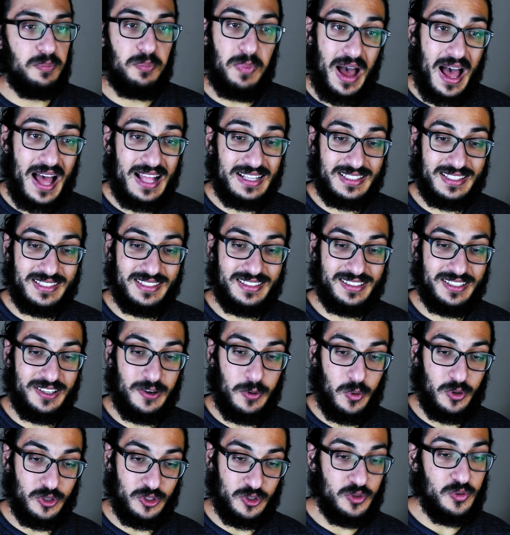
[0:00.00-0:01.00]
but it
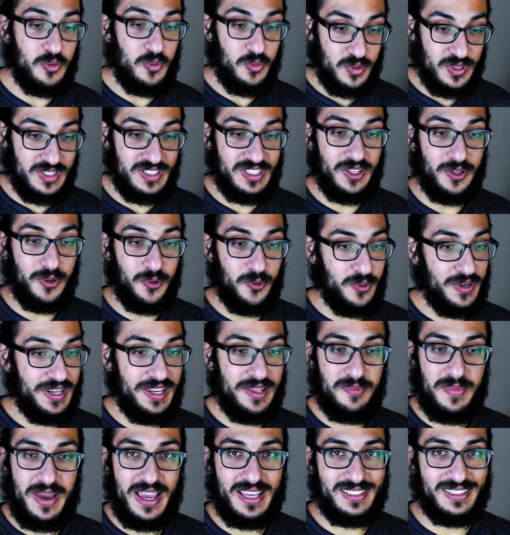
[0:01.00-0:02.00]
was still
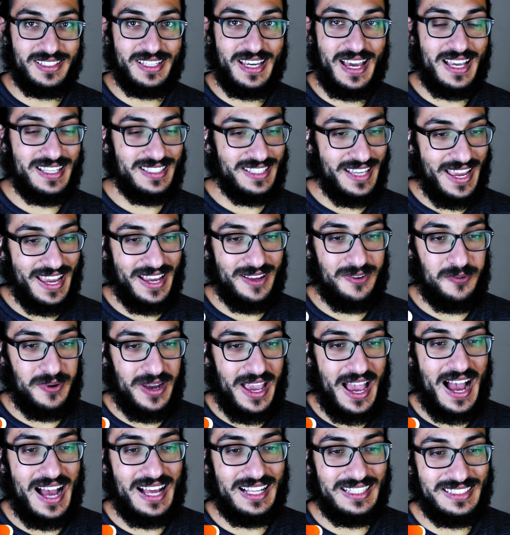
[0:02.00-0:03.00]
really amazing, guys, and we
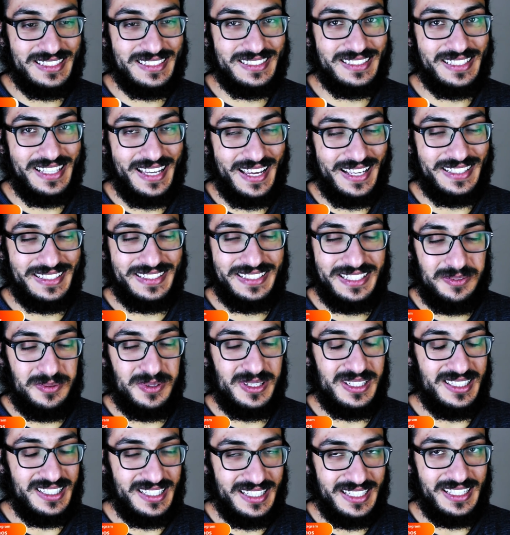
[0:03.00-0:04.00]
had a
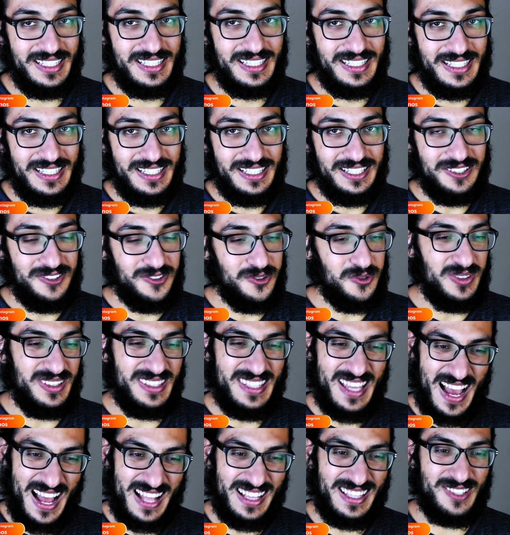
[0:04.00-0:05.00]
TBD to
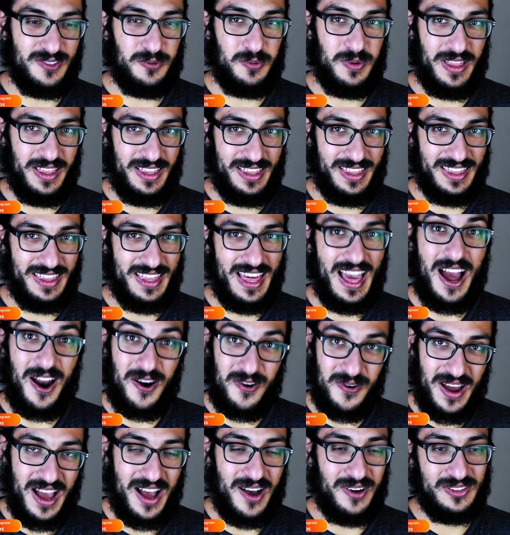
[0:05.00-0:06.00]
dance with
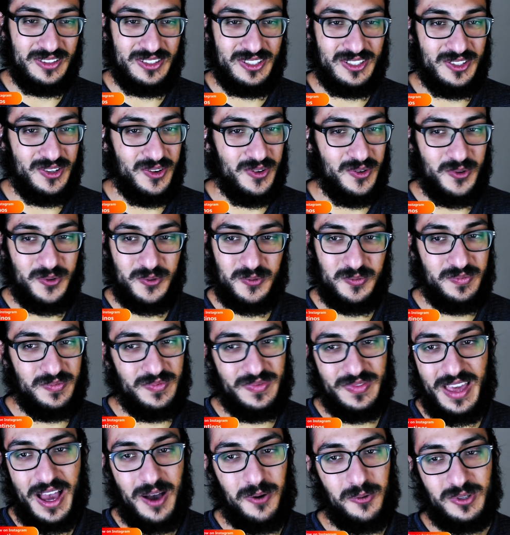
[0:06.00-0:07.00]
around, so
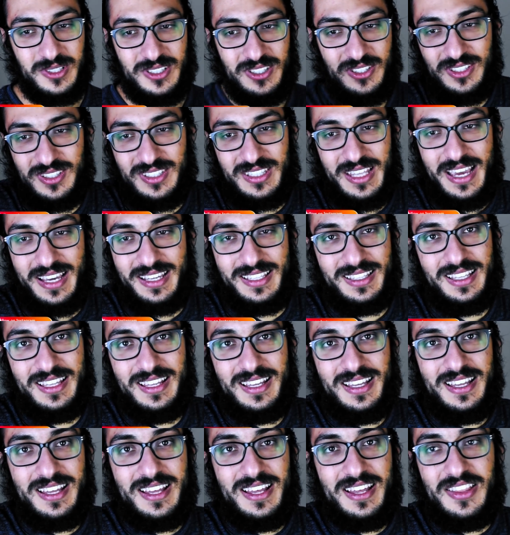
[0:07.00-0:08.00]
that was just like
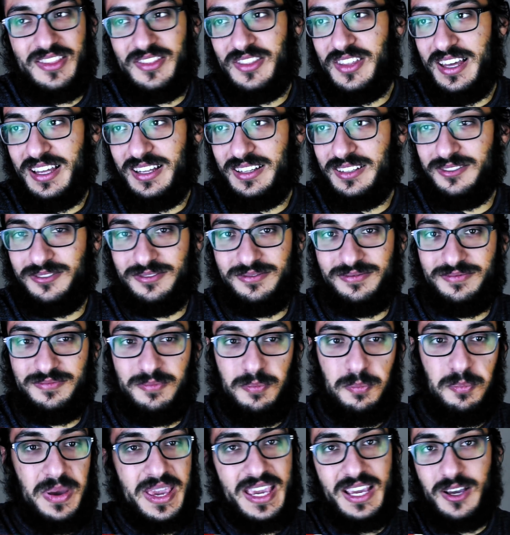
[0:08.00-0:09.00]
the
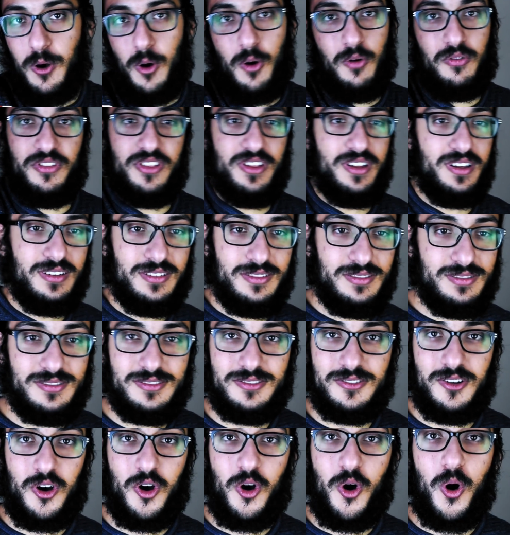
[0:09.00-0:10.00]
peak of the
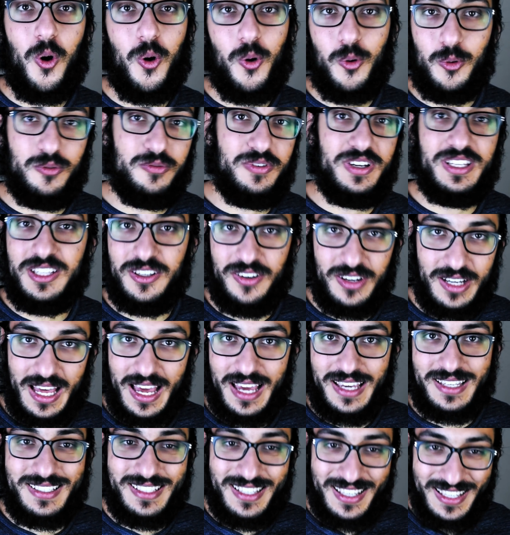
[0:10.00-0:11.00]
whole video,
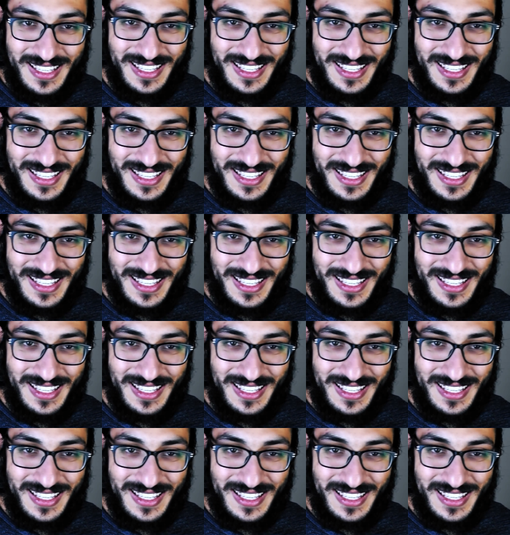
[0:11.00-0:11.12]
guys.